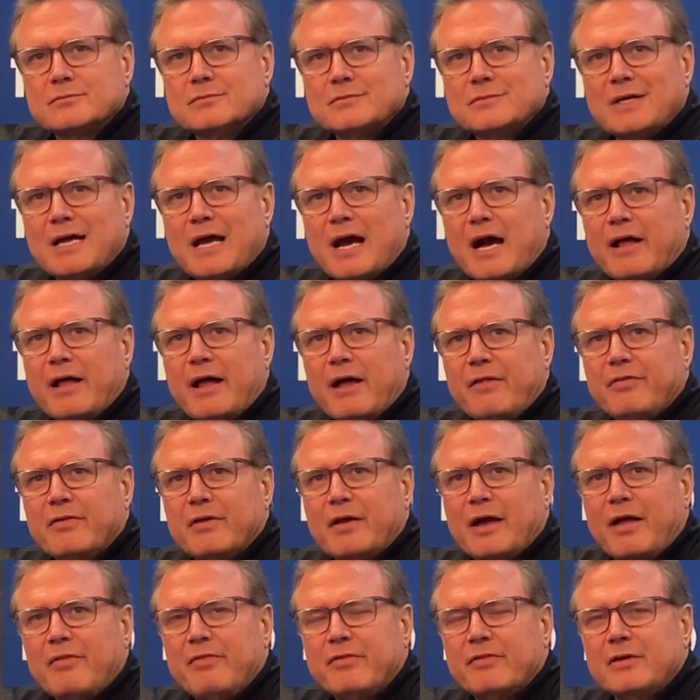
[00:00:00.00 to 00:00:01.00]

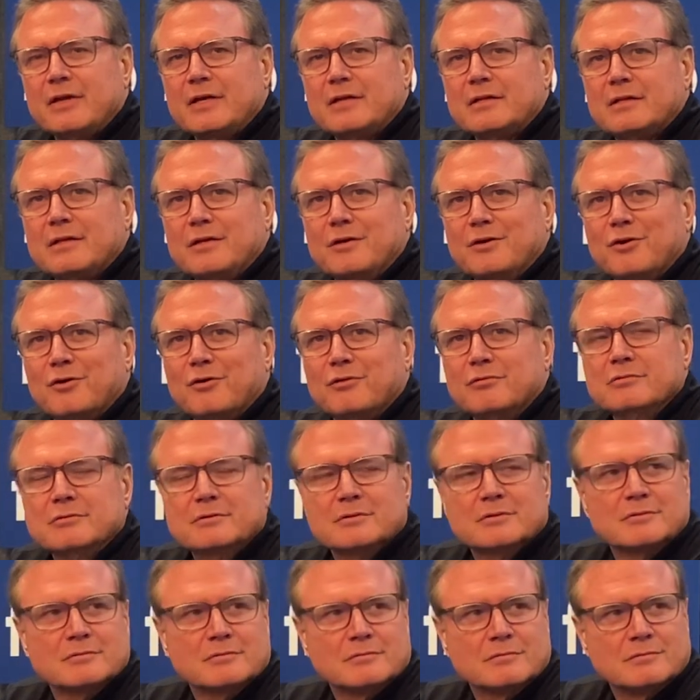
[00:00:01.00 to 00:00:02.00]
I think, you know,
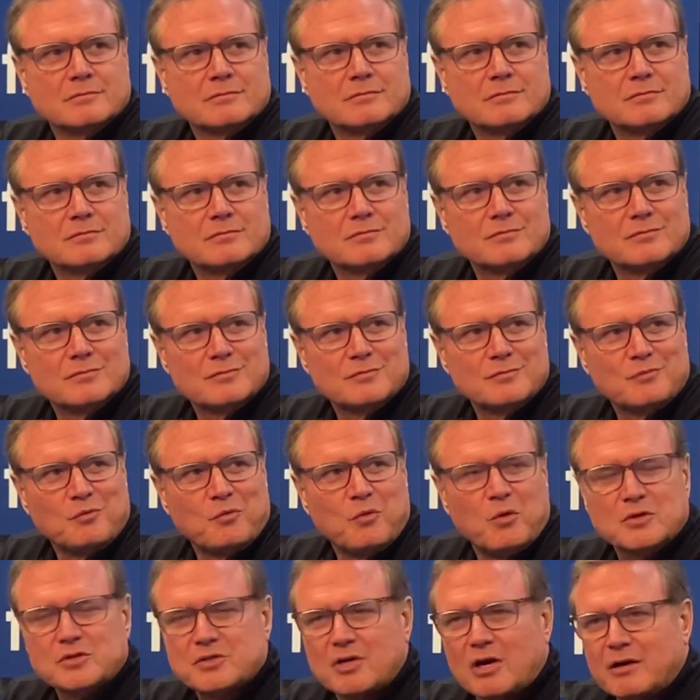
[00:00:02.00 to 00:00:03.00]

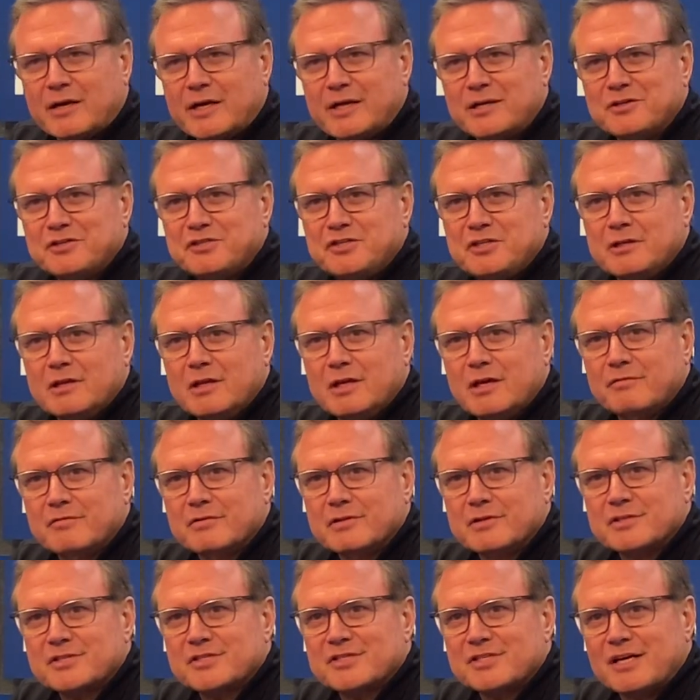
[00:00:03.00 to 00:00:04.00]
was our energy level
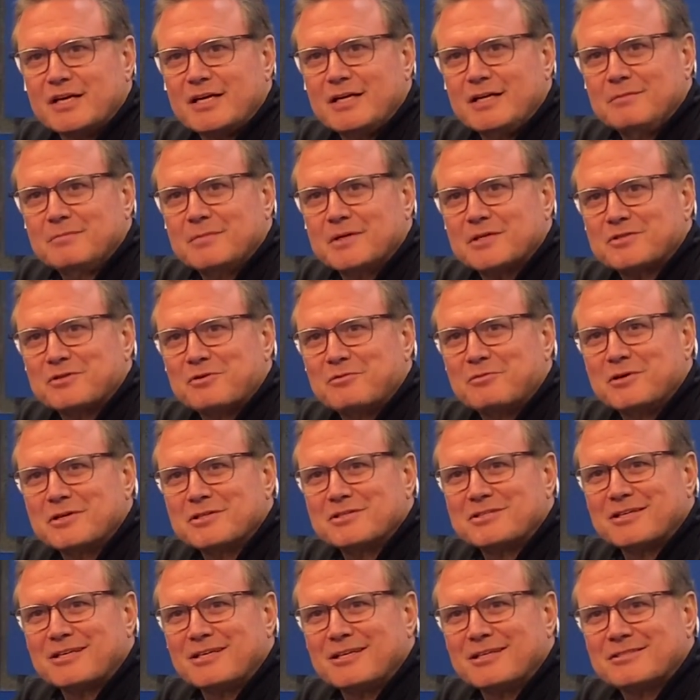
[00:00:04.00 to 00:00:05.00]
the same as it
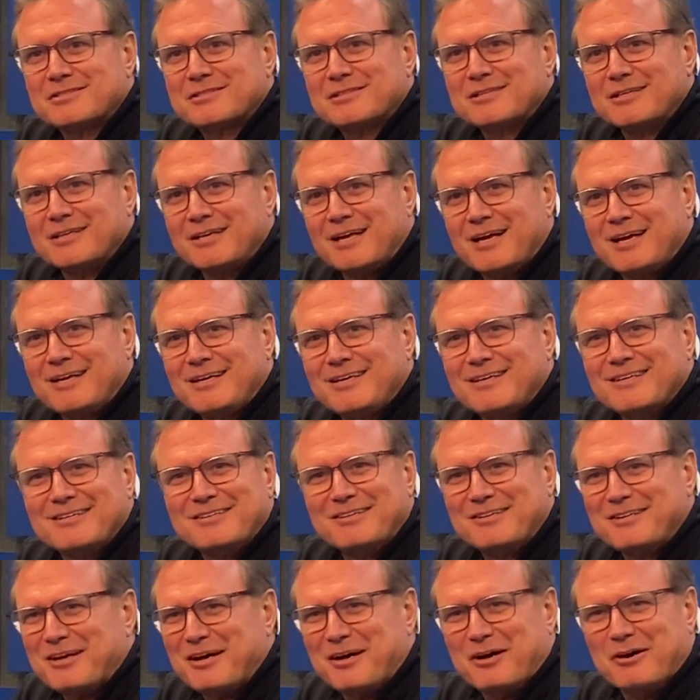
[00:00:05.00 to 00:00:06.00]
was against Connecticut?
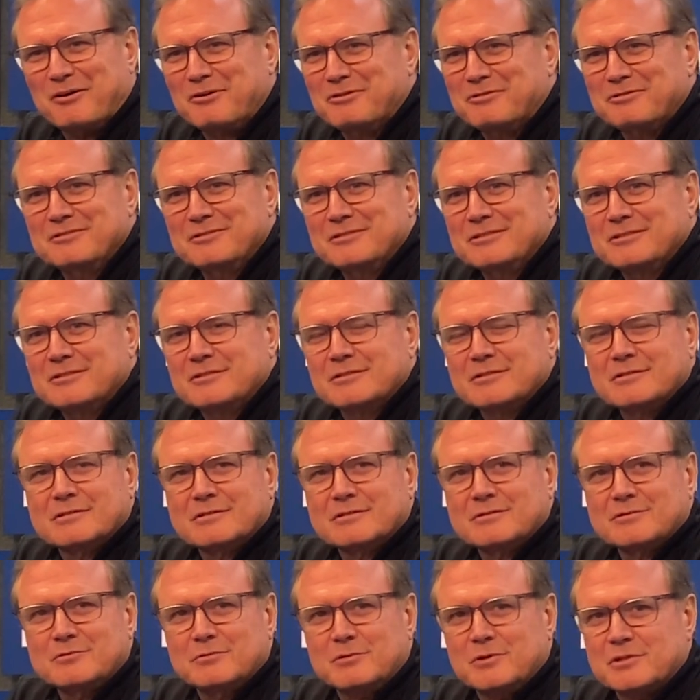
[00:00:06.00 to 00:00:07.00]
No.
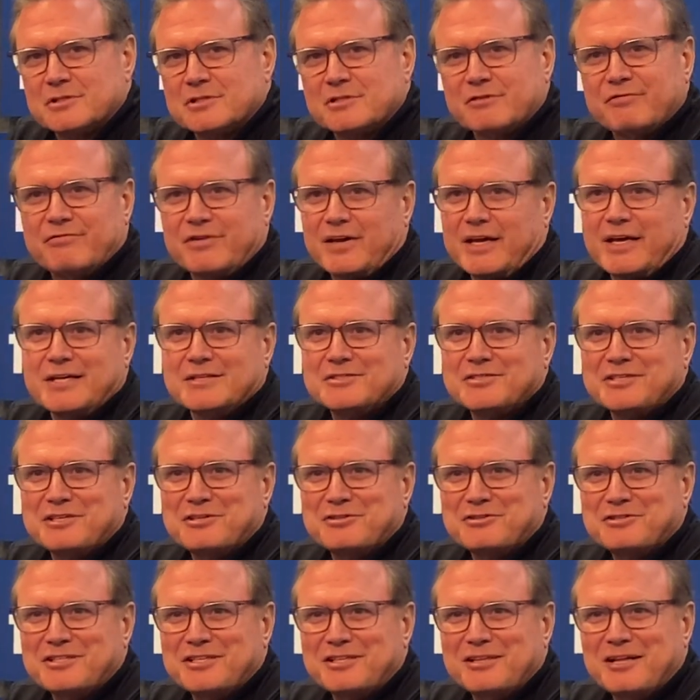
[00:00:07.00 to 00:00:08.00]
Was the fans'
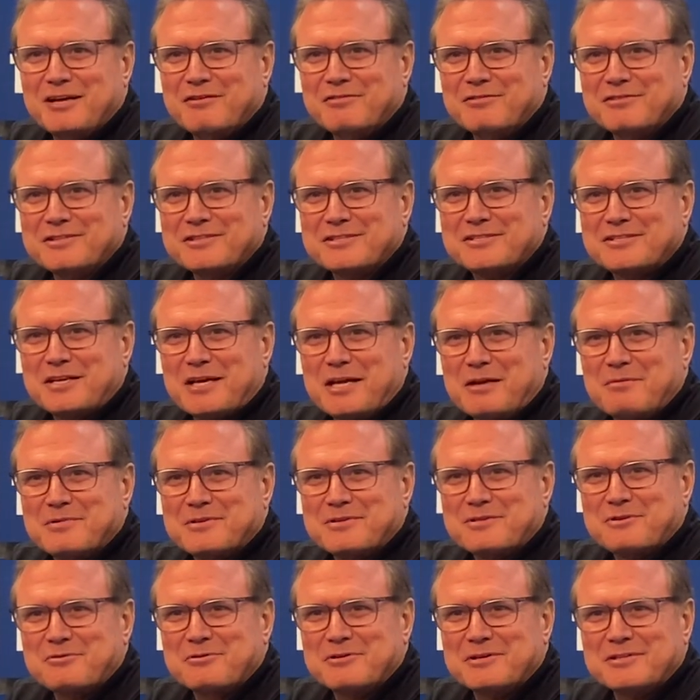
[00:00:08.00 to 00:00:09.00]
energy level the same
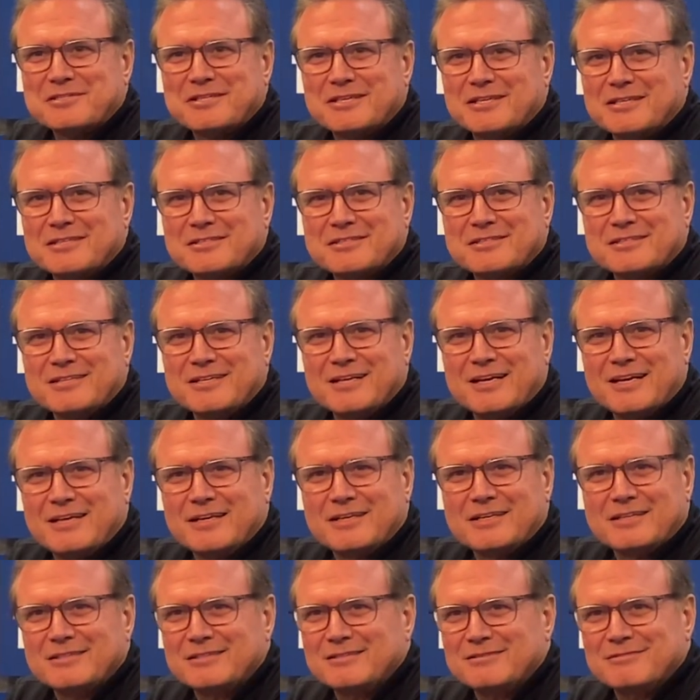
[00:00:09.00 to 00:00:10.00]
as it was against
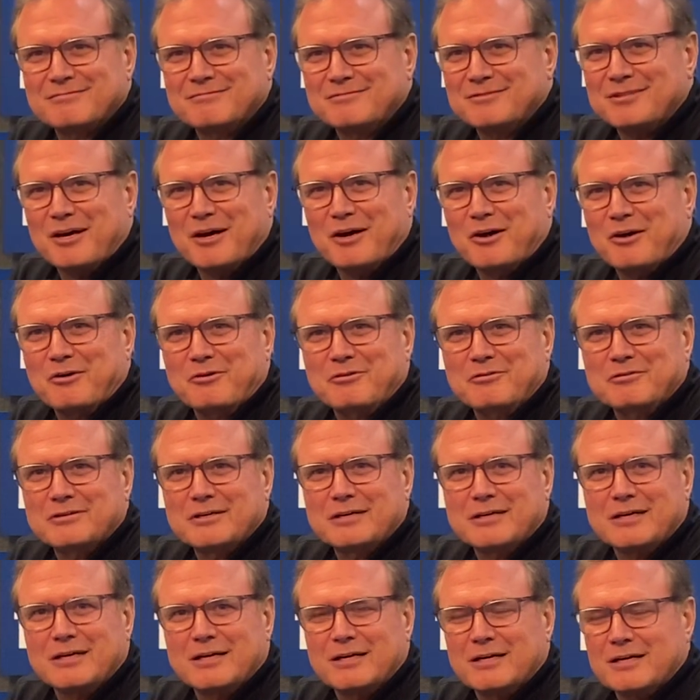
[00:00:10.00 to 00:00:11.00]
Connecticut?
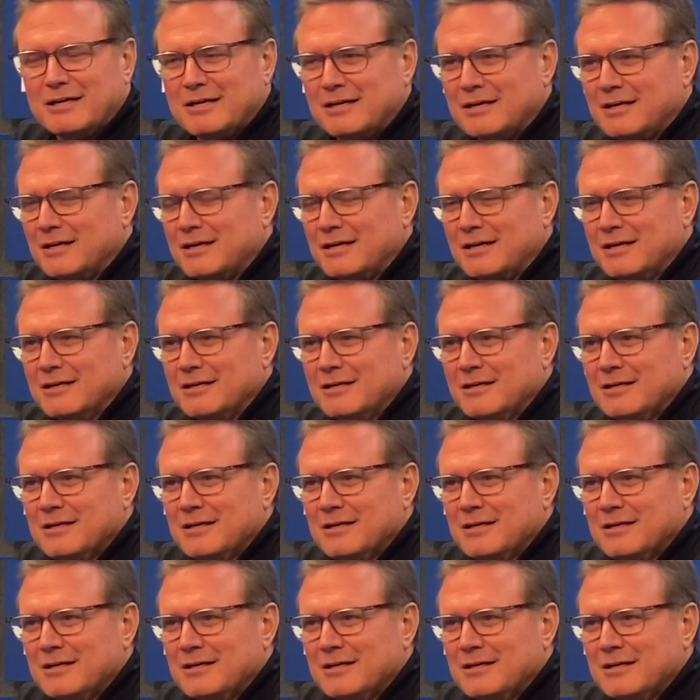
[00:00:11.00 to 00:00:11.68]
No.